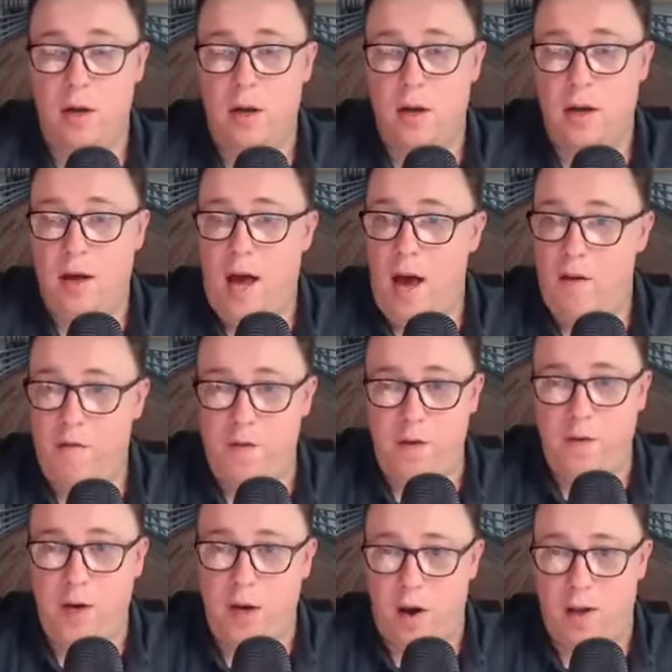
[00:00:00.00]
At
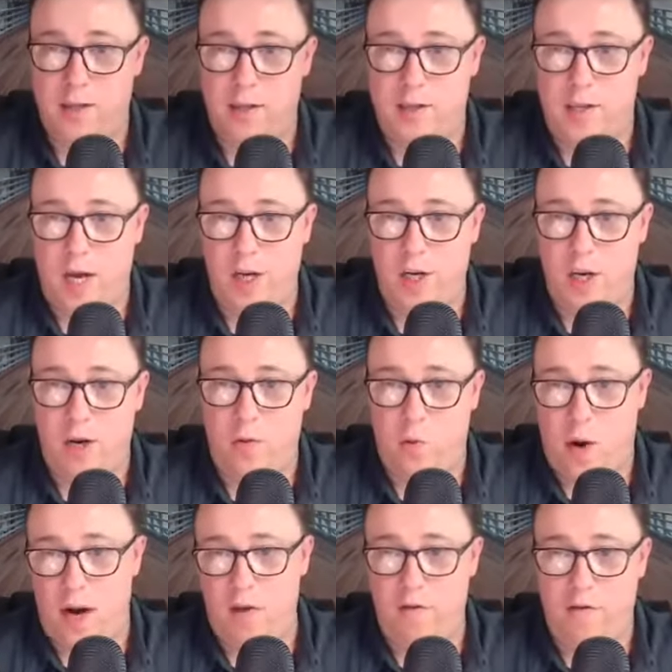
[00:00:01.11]
$50 a session, 1
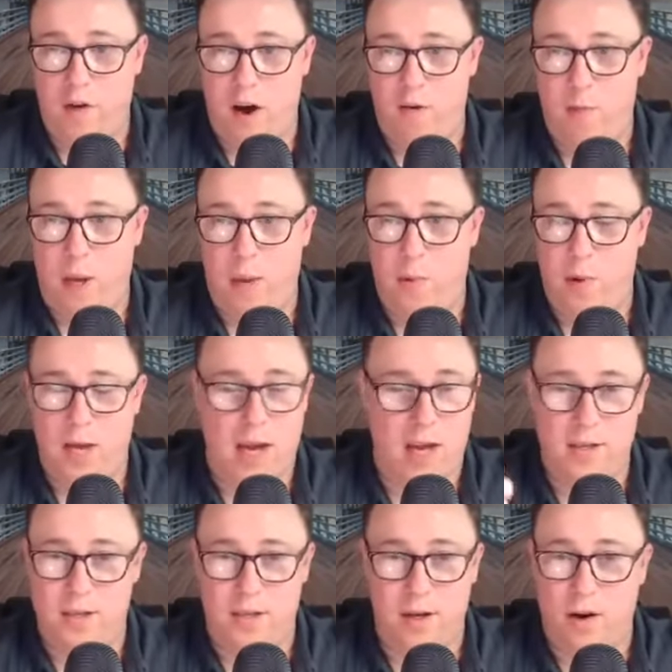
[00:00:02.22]
in 5 people,
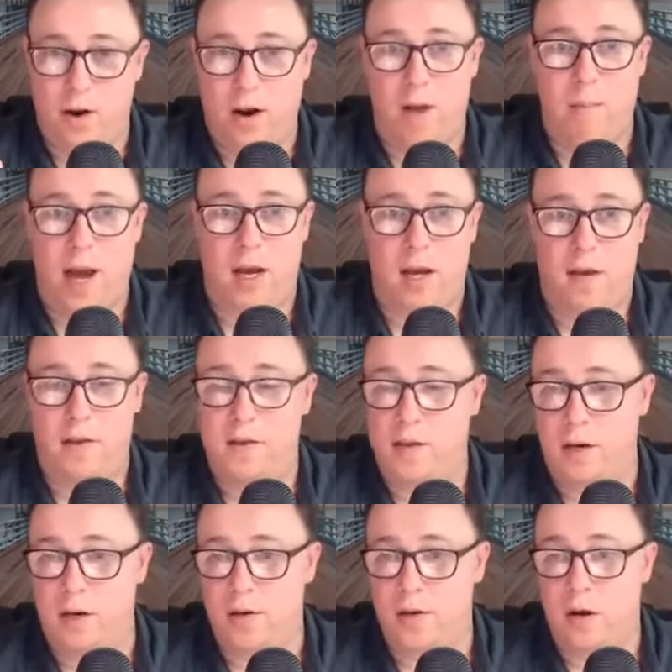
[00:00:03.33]
yes, you're not going to make it in this
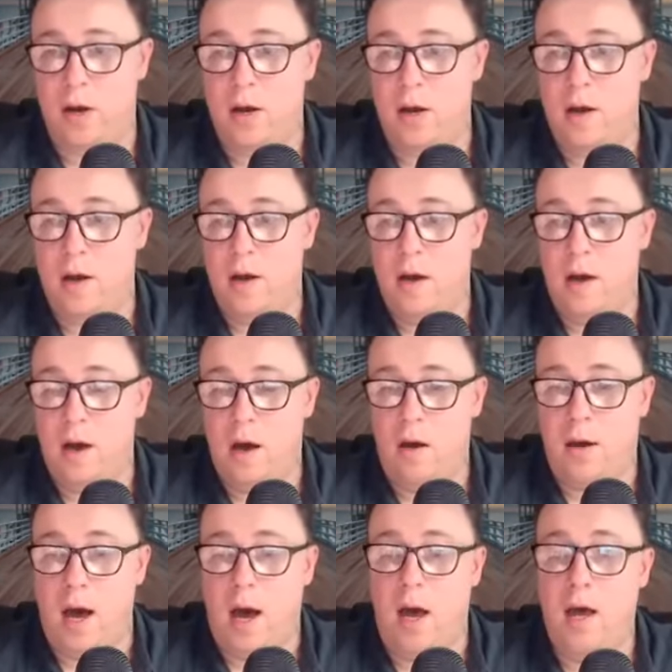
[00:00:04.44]
industry,
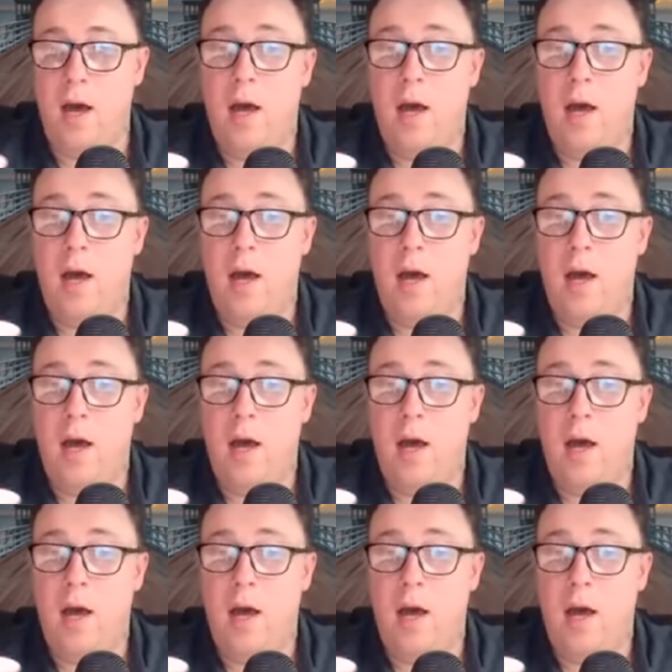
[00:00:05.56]
okay?